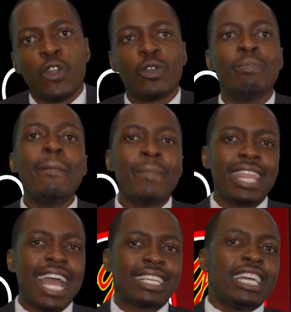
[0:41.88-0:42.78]
remember
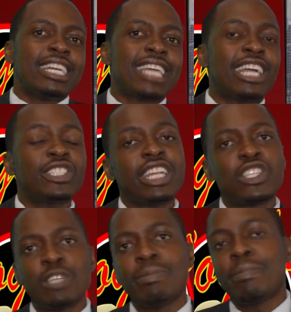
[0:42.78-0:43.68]
that Tasha
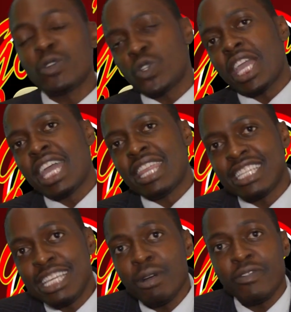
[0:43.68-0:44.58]
and Simba put together
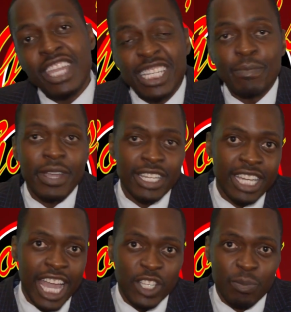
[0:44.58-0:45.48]
a team of
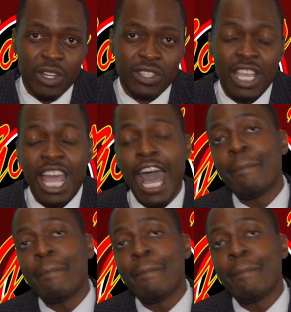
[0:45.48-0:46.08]
independent experts.